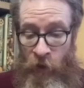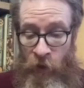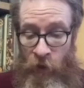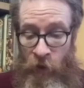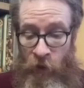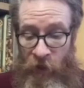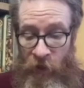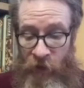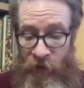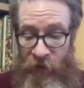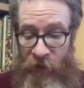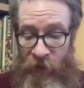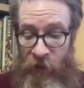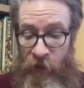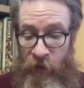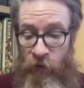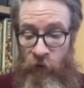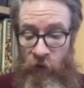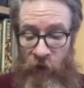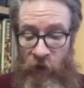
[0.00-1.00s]
he
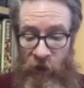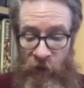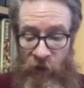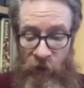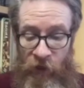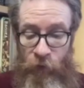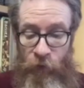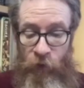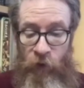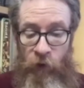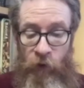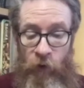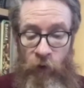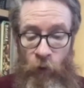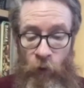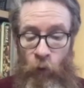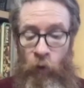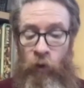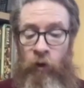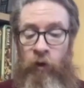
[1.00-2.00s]
says you get given
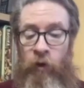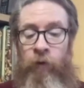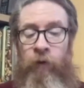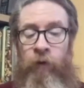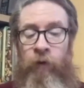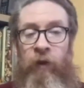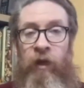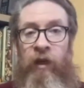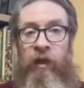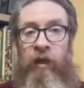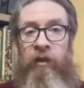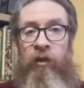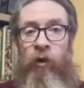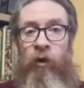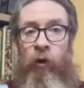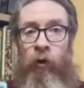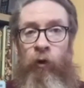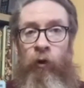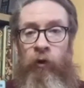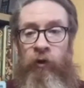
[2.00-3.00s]
one of these
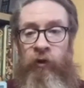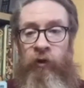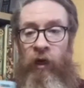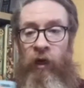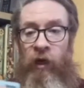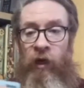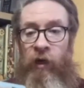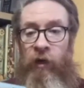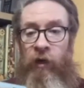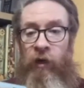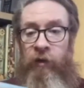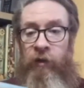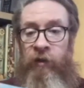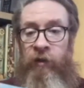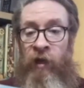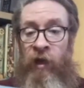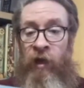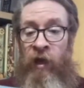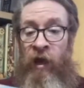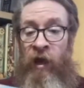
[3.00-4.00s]
horse cards.
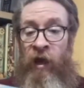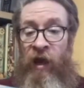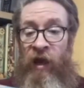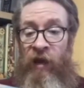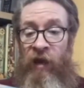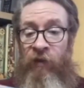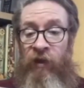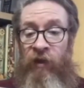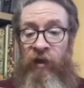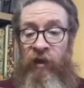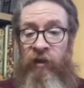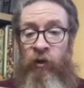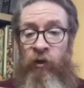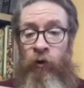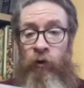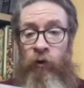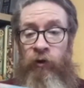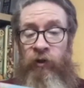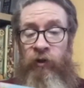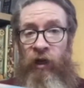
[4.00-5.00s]
And these
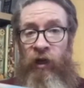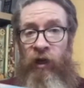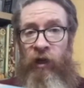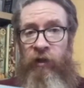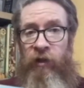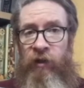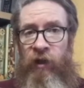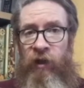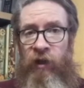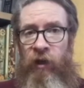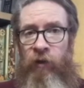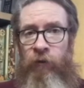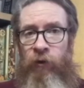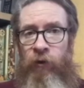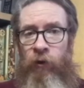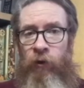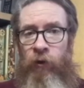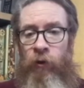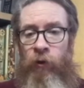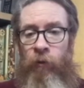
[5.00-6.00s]
horse cards are of
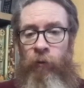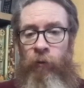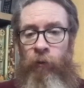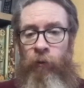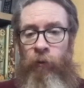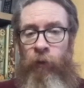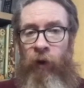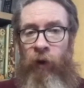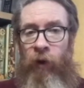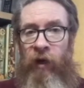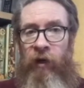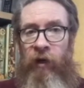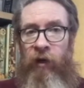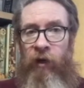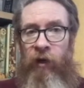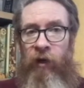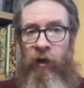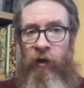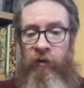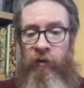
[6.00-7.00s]
your player
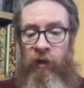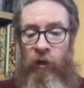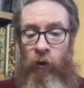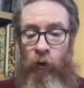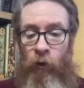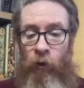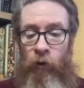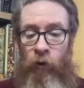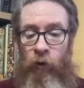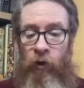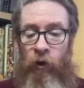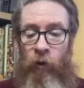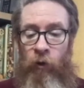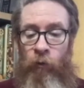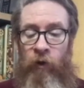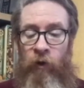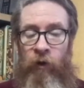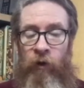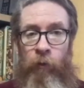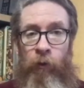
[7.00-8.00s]
cards. They all come
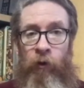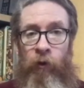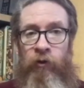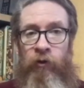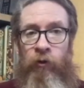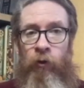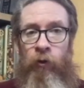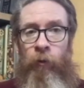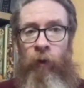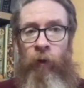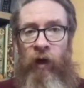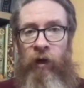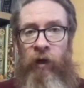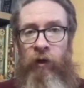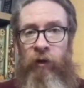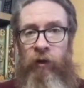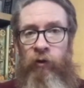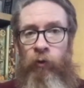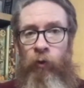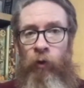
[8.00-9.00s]
with a plus or
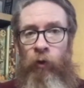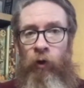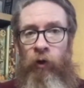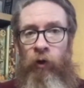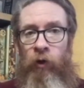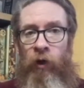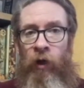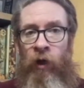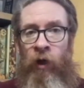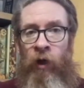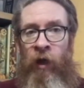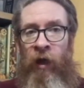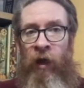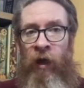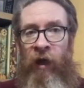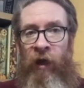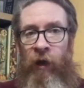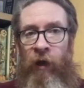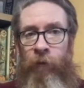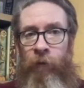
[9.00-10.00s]
minus 1
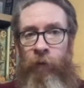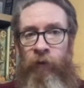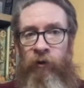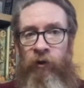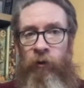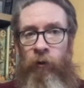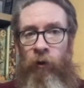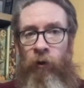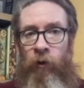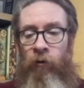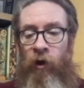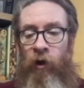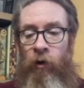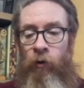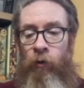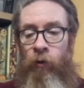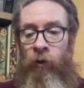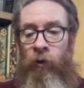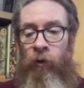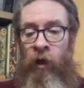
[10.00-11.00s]
to a
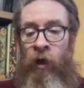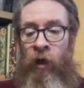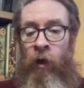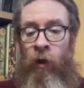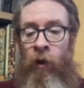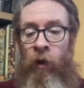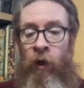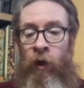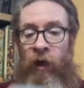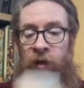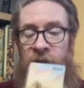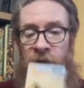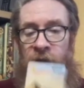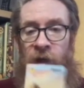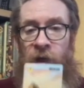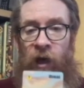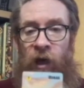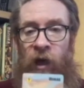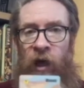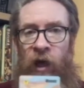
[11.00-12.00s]
roll as
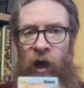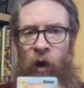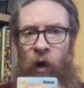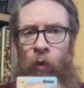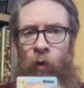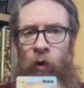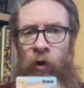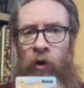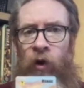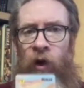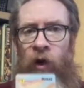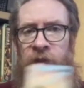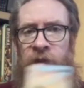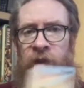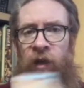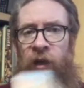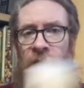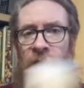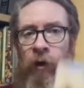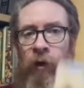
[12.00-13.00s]

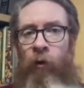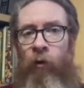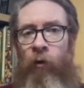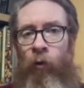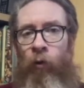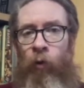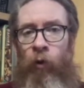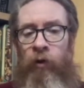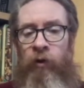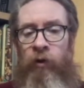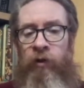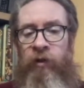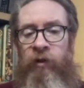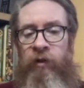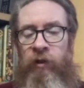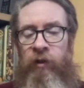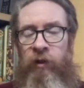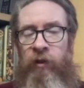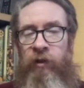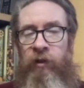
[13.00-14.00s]
a
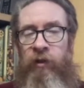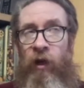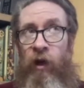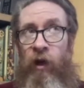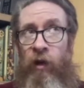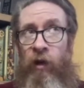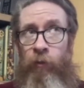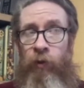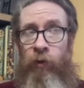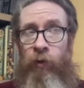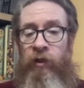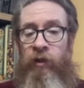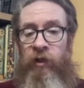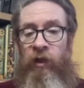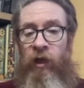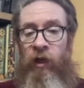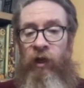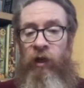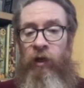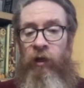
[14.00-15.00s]
once time per
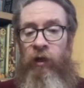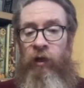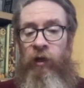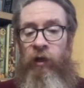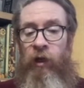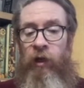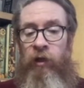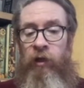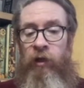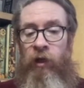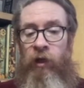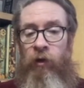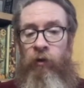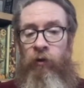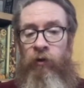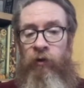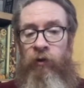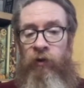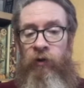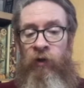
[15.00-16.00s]
turn
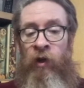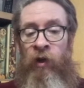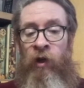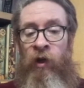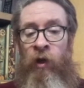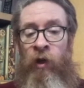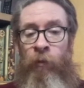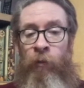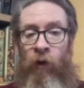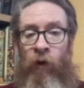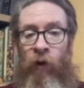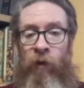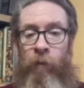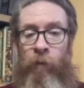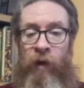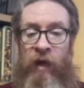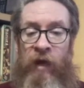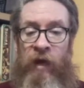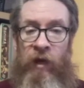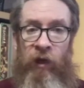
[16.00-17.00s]
use. But on the
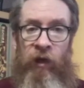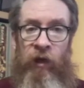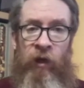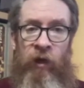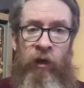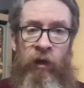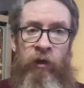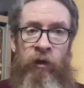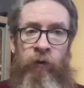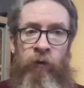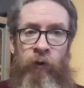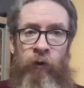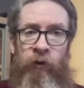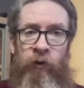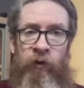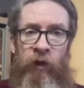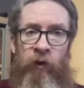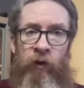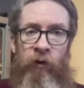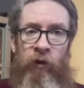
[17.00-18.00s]
back, you've
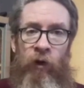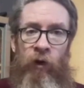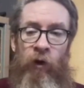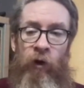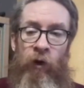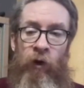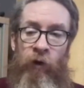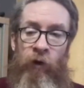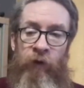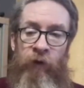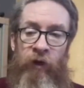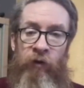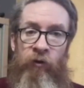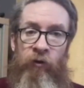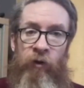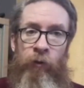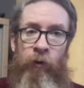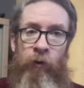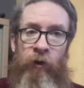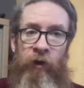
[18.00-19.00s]
also got a
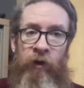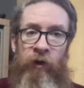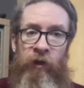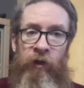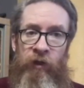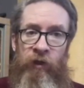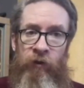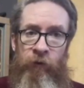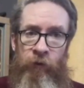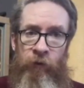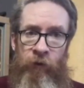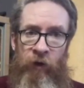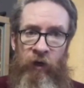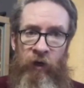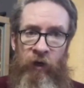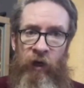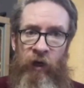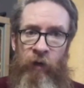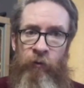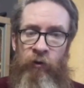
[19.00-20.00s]
victory point condition for
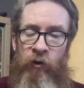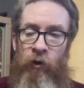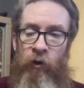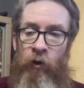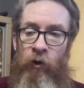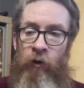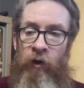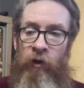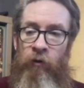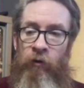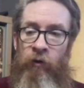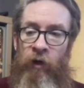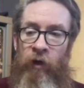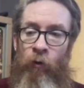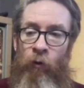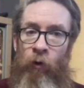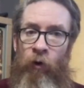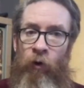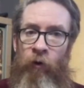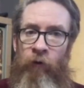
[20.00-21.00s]
endgame scoring. You'll get
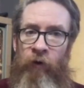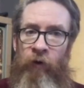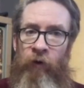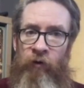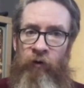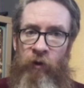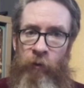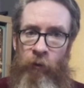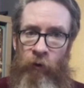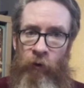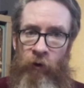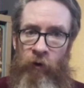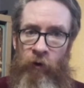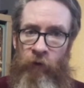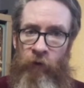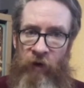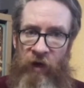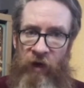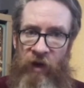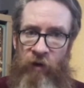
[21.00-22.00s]
1 victory point
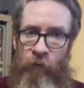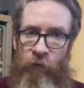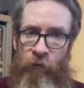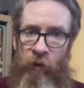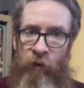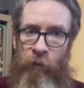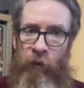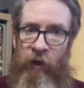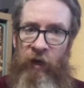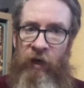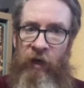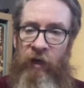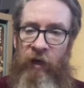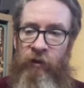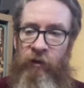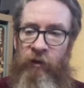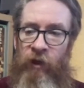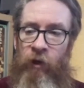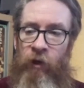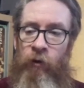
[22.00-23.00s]
for every
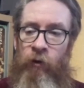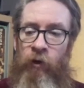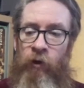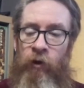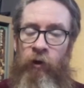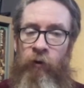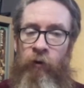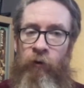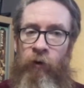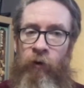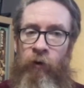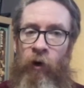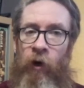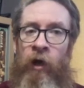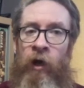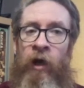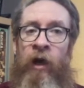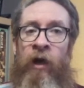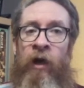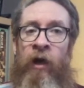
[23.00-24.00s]
pickaxe token you've got.
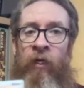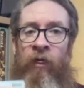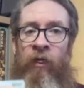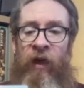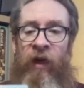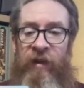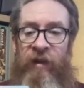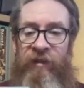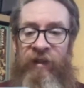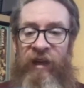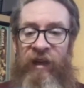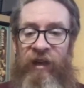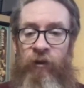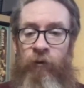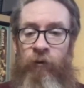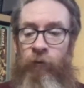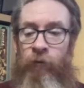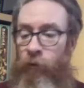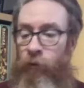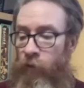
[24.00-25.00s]
That's
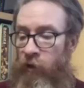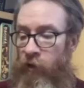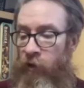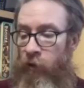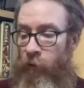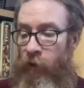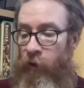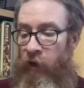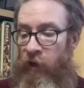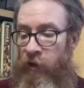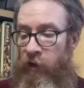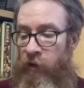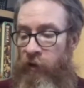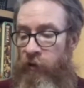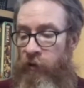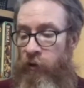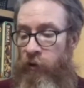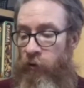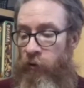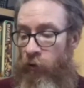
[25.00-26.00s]
hidden from the other
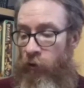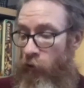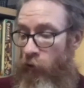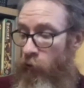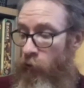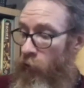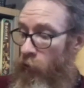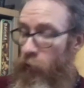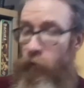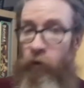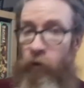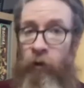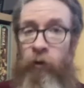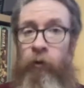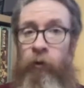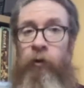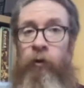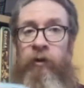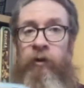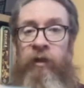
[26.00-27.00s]
players because all the
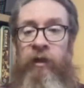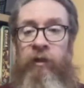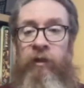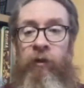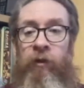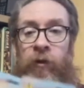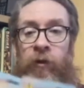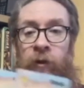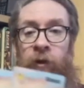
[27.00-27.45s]
horses look